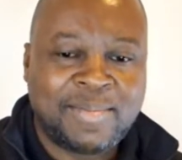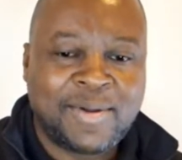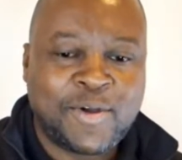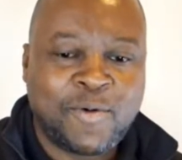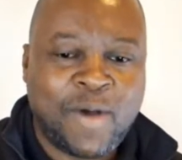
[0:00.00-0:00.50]

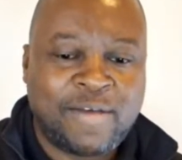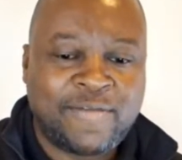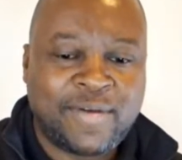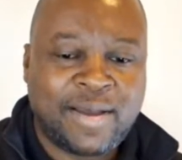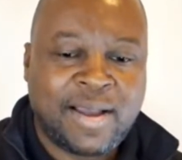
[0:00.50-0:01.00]
Your
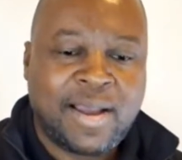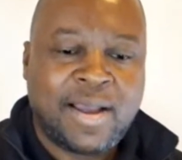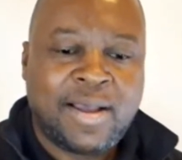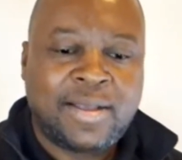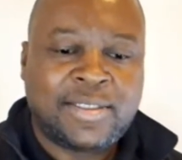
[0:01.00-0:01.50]
wife,
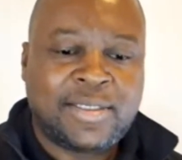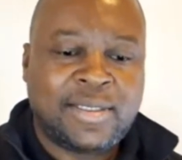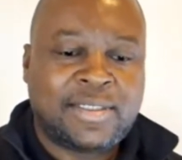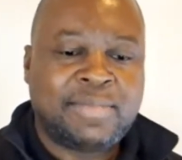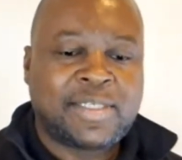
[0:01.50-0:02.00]

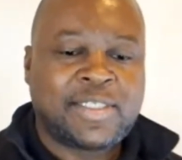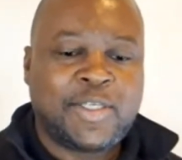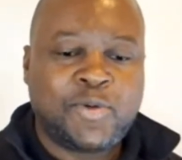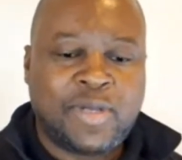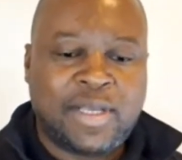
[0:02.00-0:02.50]
she must
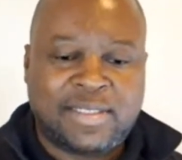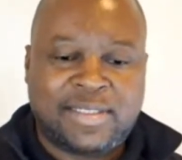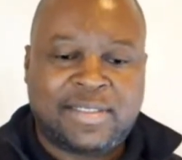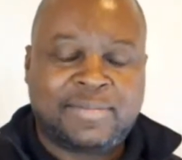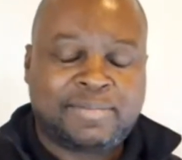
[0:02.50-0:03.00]
see you
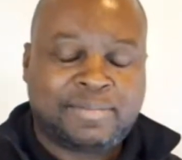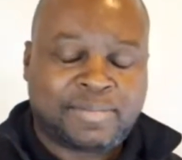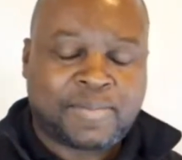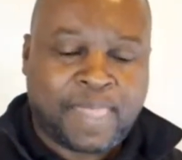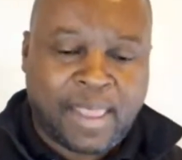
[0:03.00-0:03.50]
as
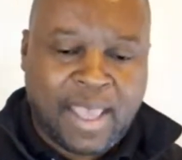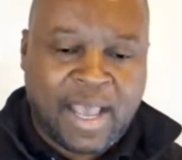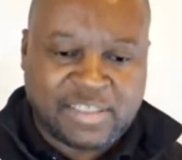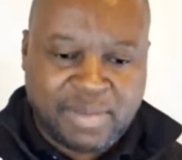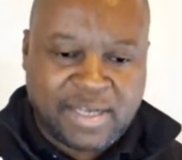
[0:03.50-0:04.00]
a
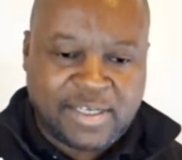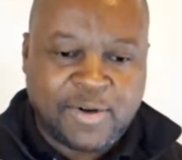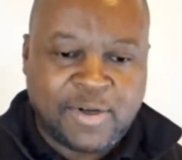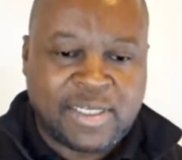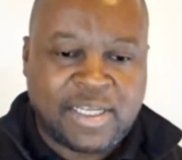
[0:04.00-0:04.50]
husband,
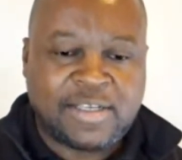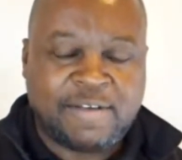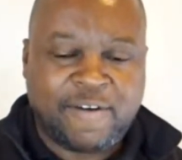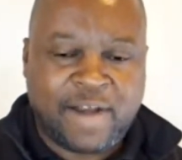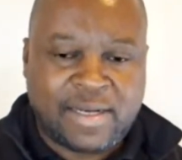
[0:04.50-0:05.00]
not as a
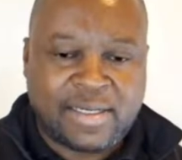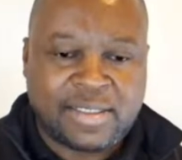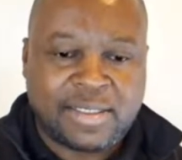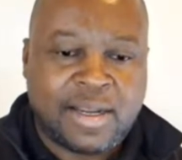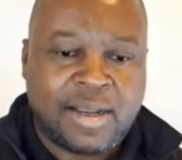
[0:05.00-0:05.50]
friend.
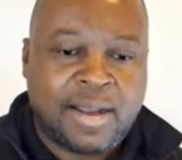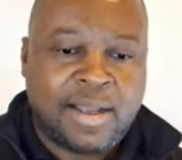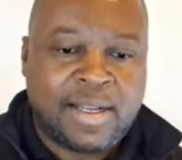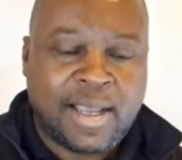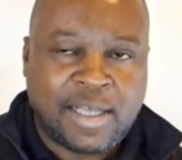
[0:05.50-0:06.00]

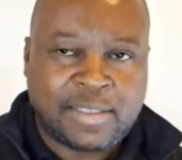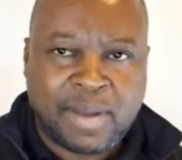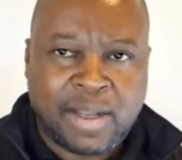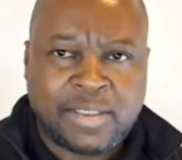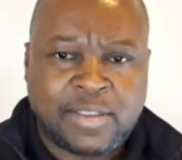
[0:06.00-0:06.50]
And a
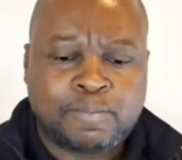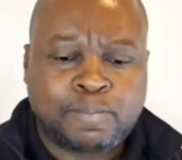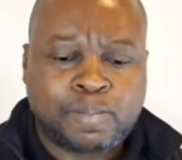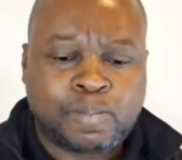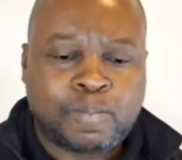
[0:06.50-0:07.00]
husband,
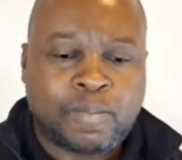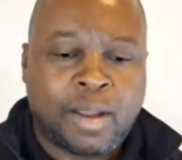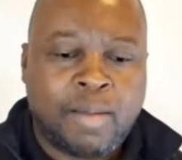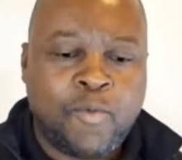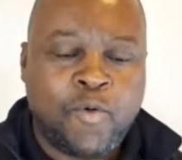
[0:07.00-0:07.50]

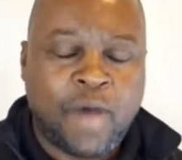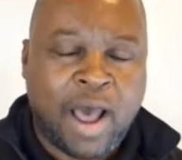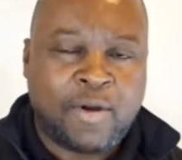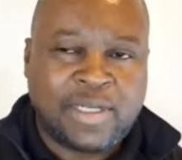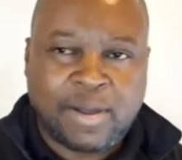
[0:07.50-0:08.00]
Mono,
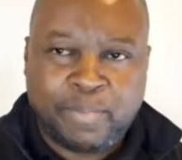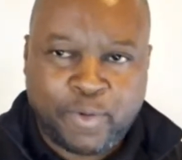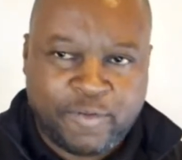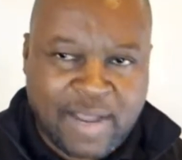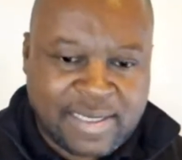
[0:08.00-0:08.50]
I know a
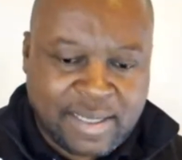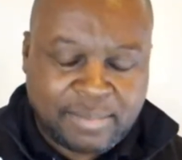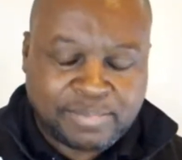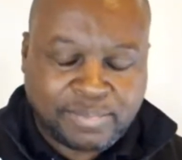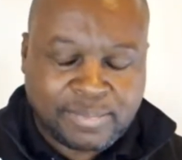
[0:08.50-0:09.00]
provider,